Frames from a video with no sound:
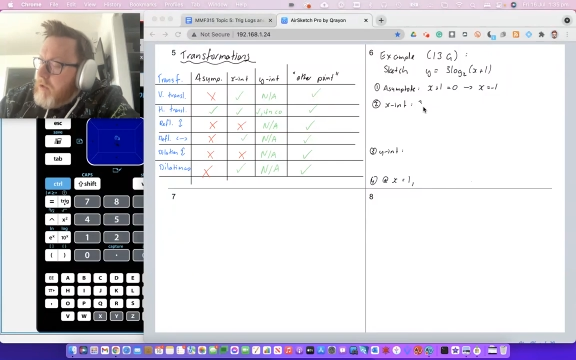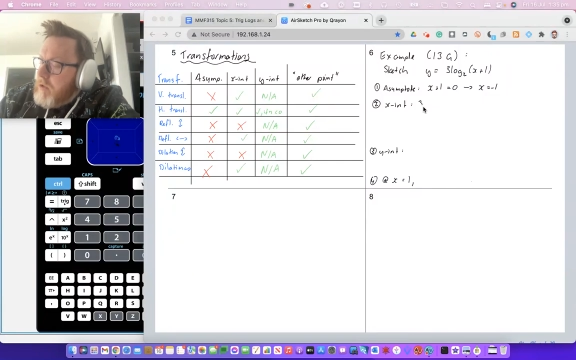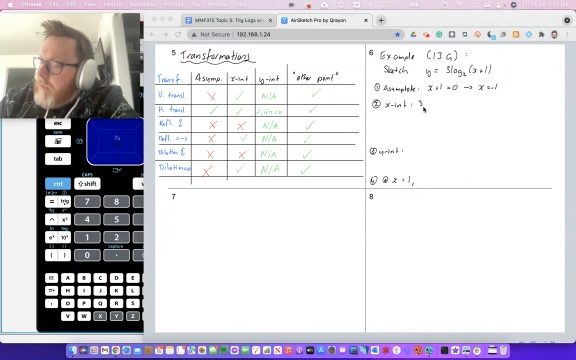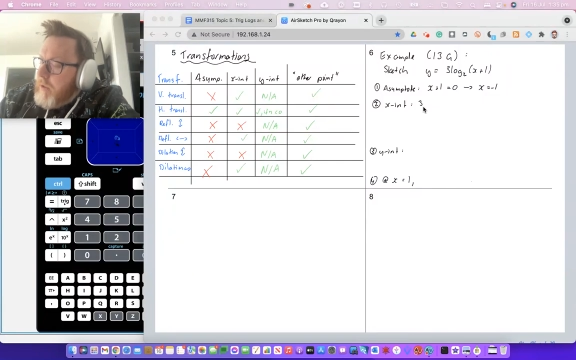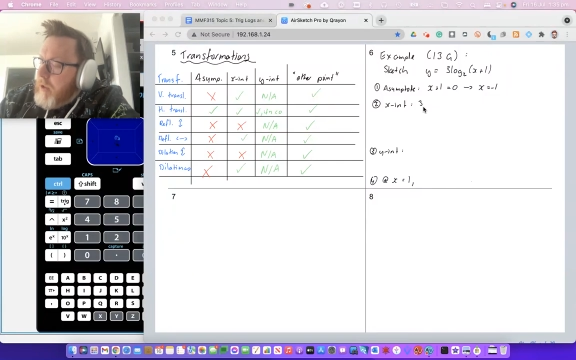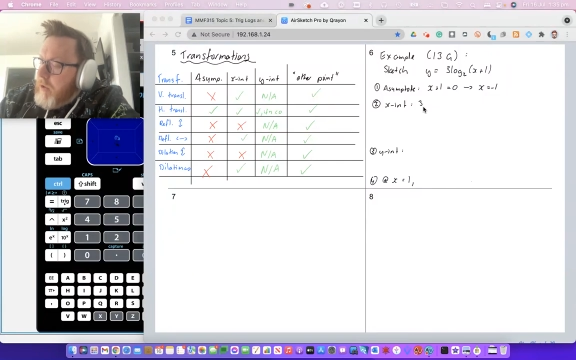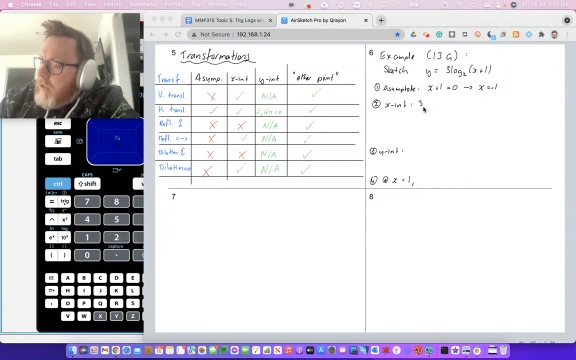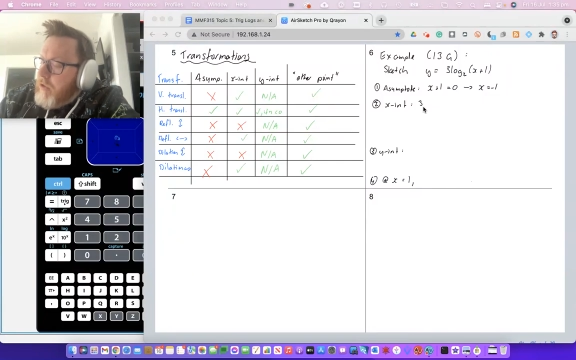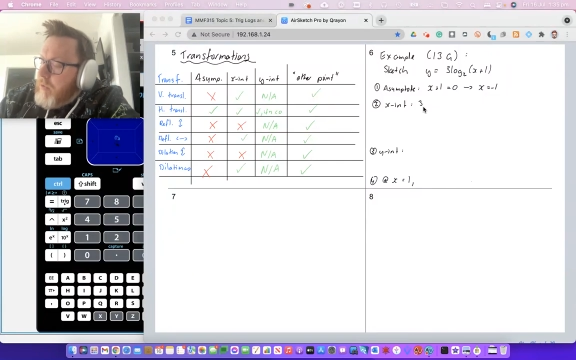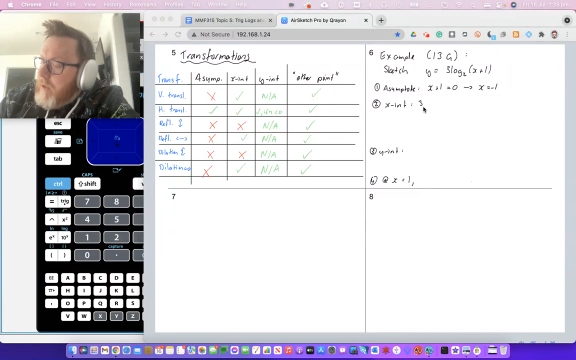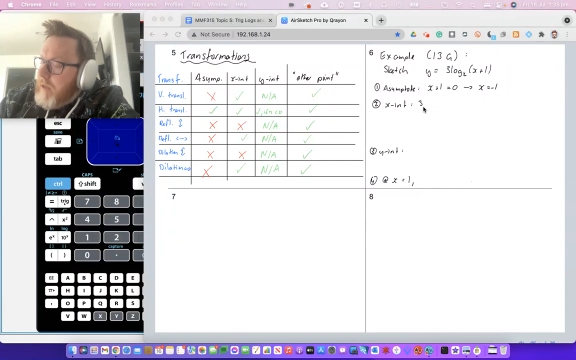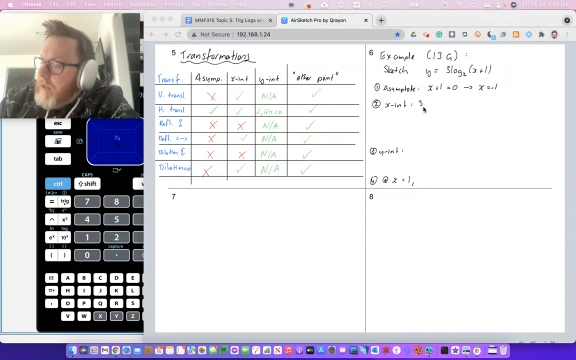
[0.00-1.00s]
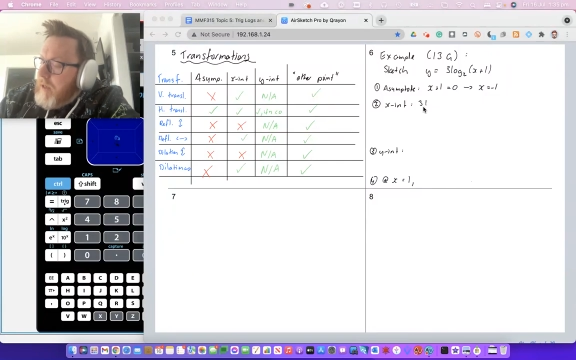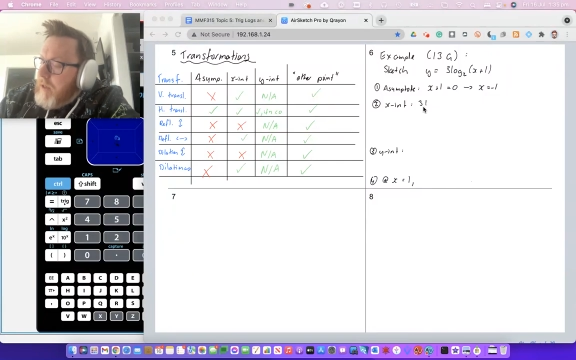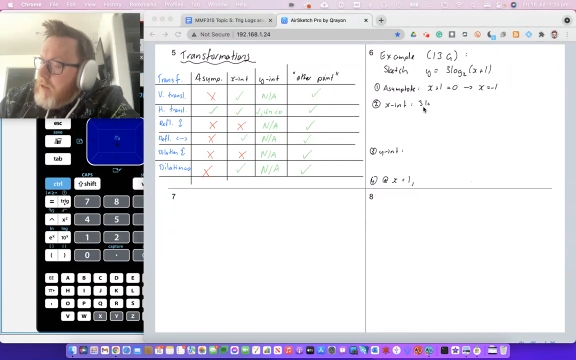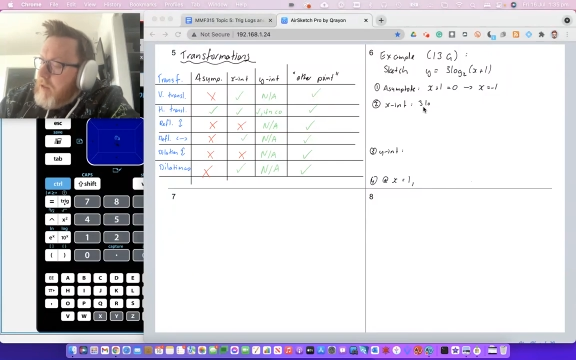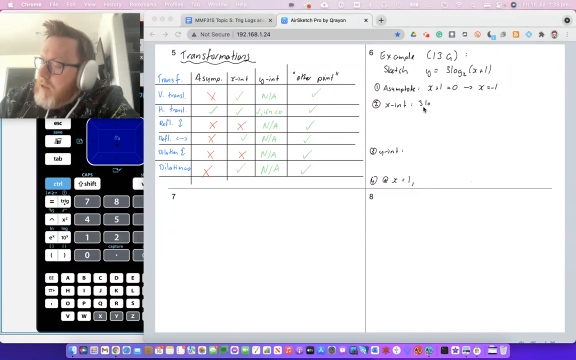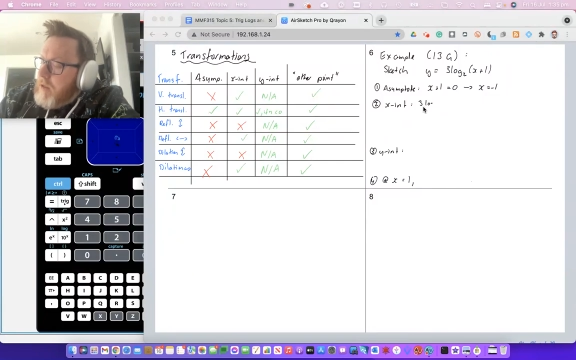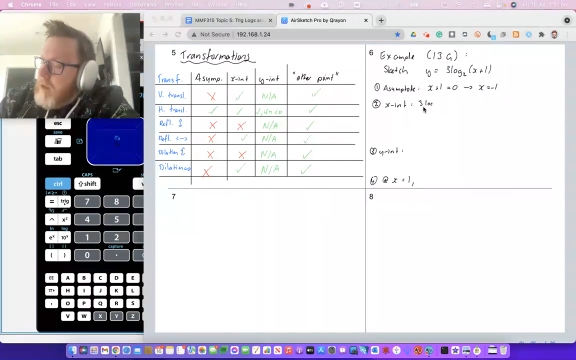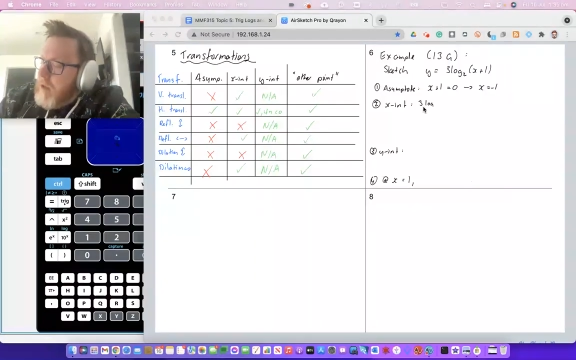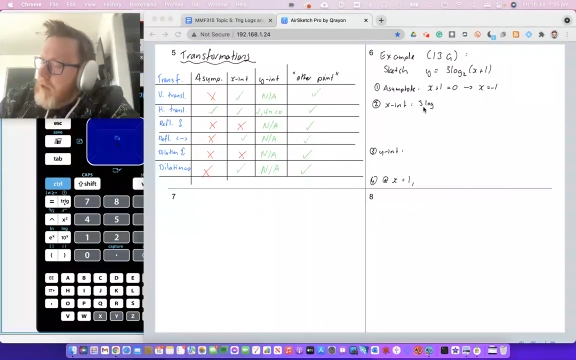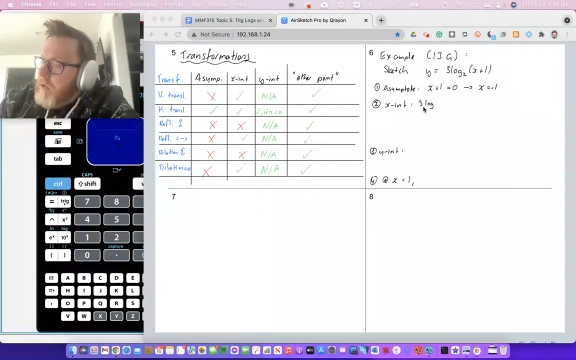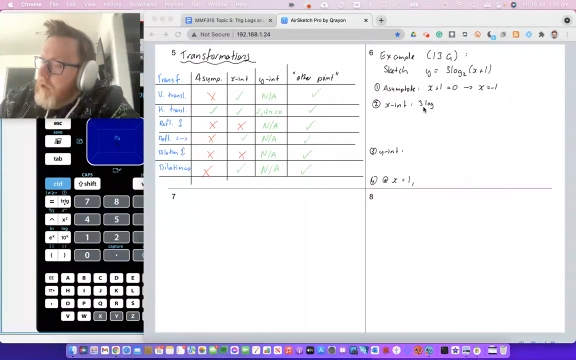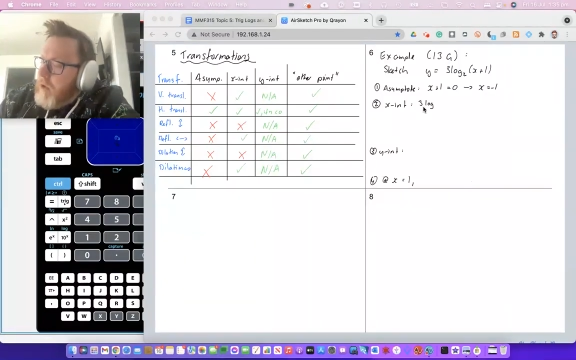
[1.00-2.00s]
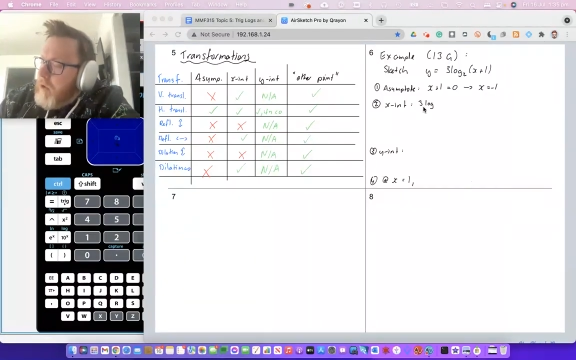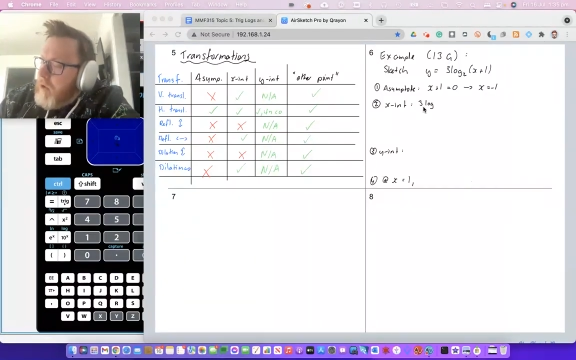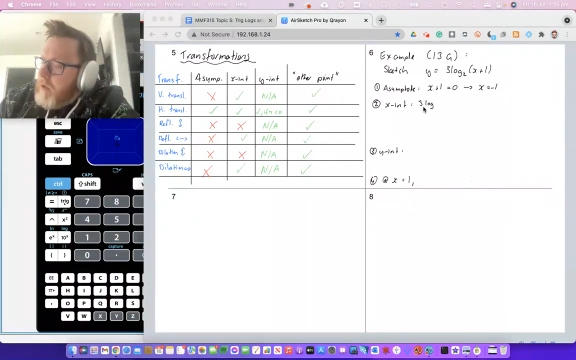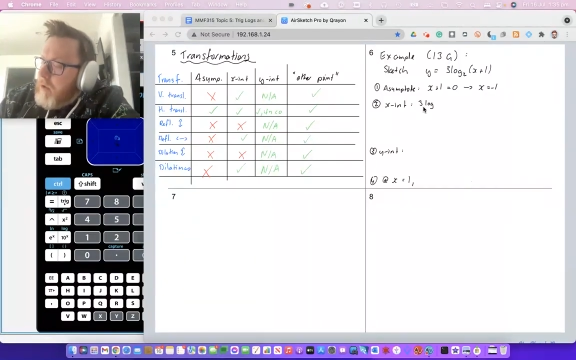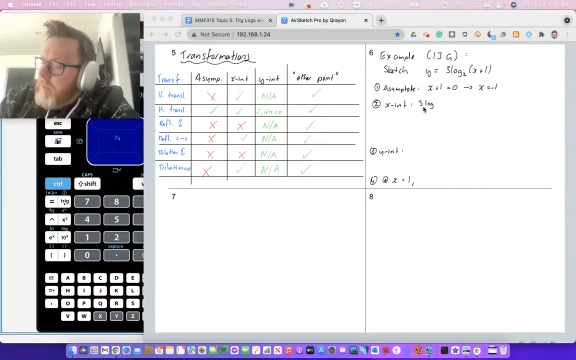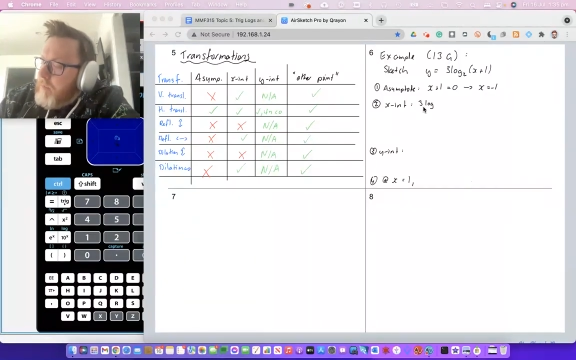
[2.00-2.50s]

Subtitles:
So we go 3 log